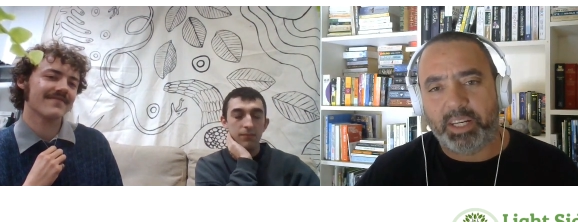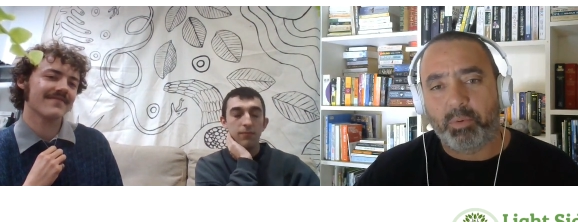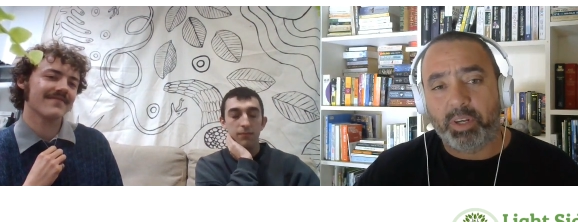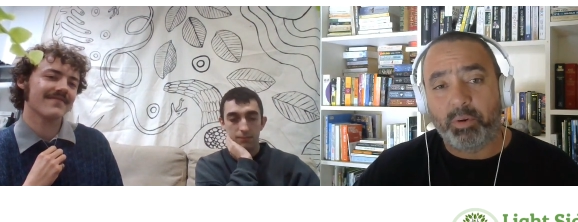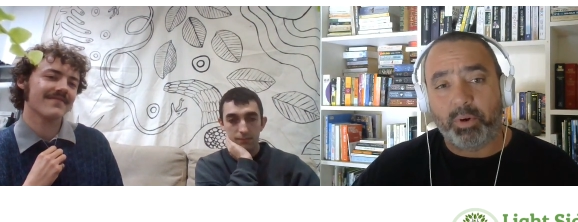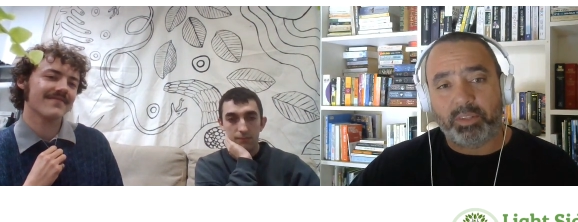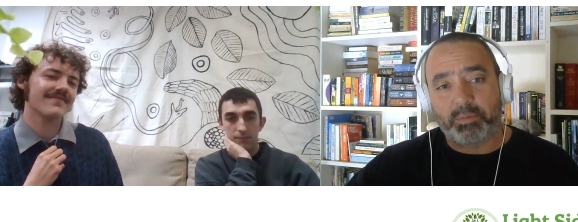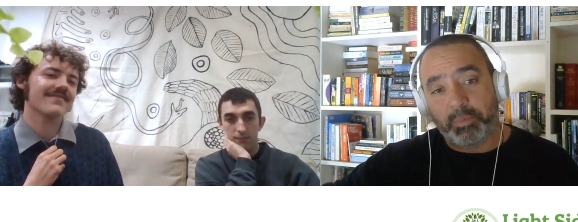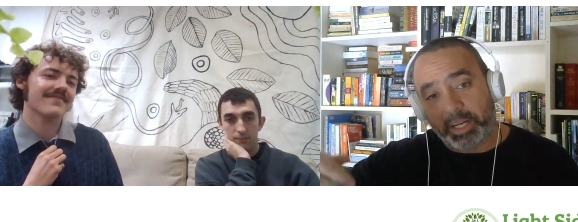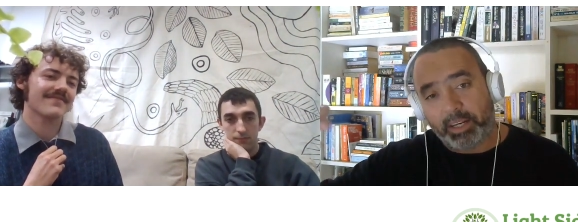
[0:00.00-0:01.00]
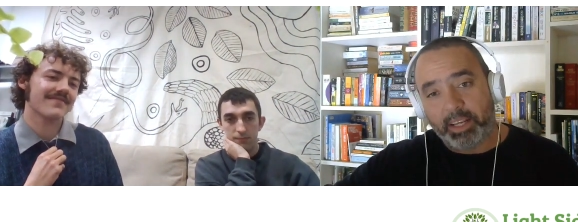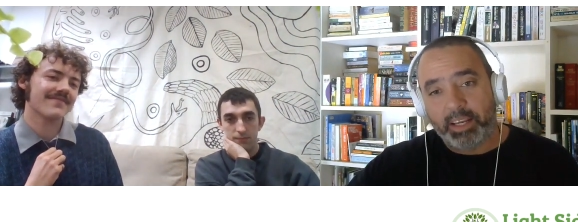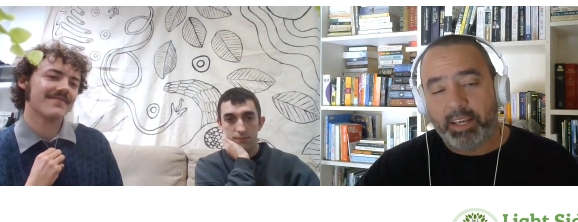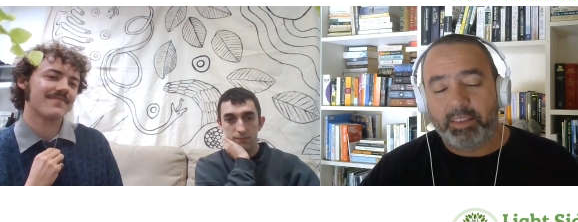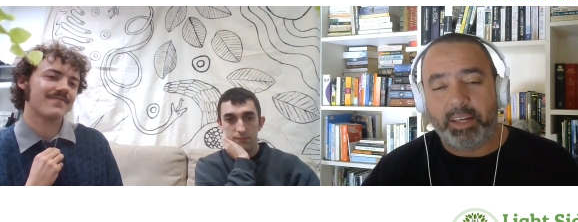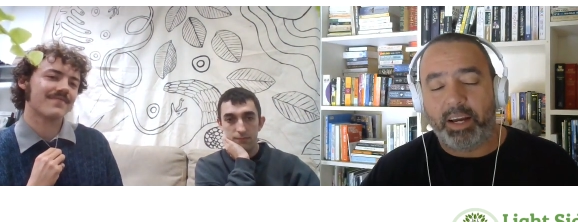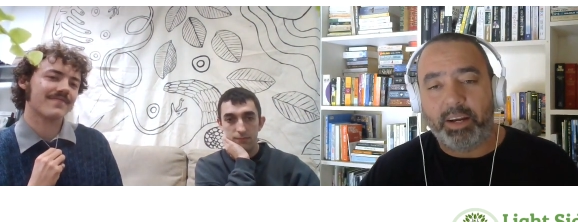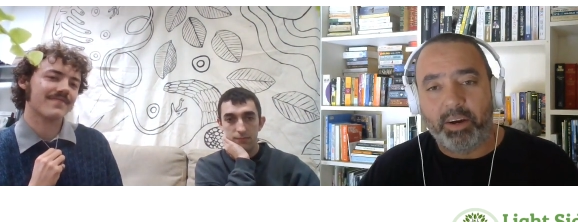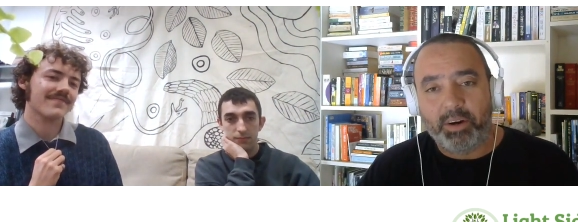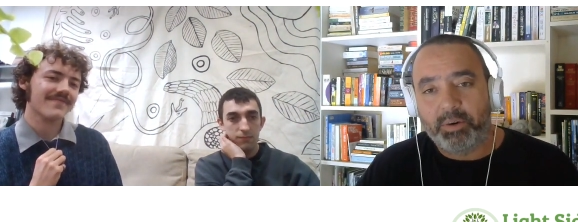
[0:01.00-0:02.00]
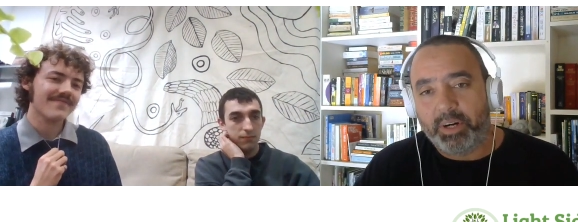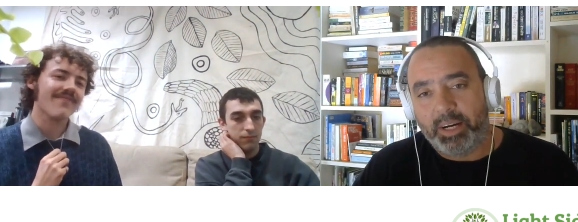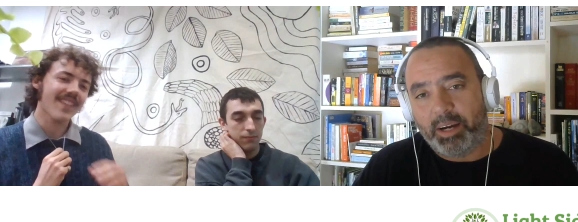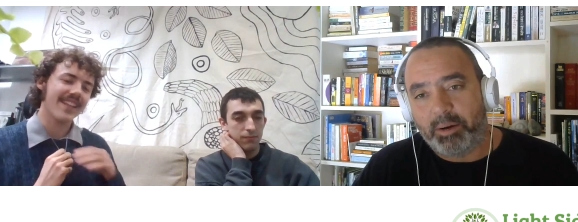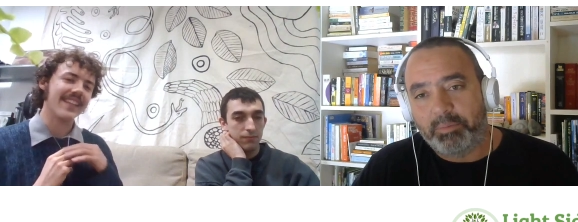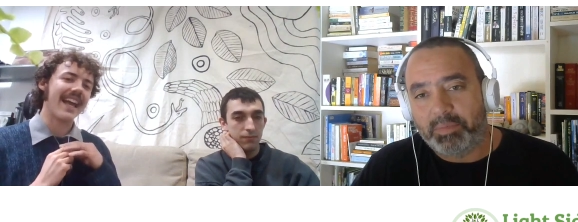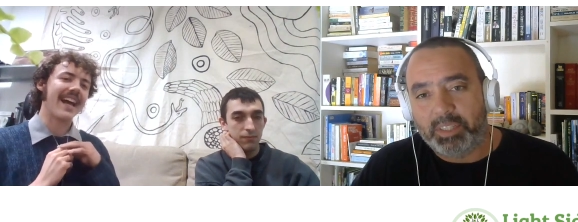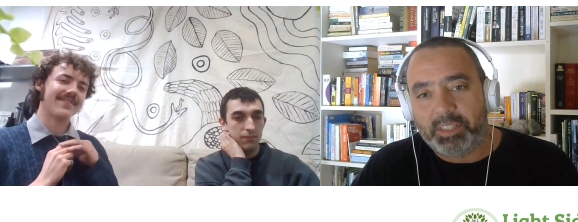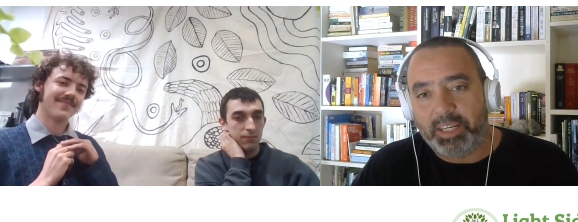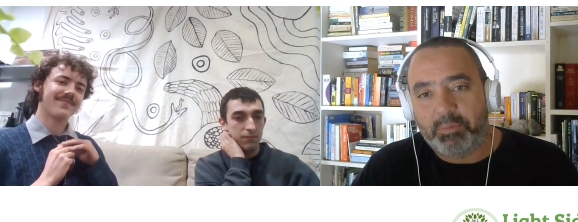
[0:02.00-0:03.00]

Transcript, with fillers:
Speaker 1: If there's anyone you want to meet that I know, um, yeah.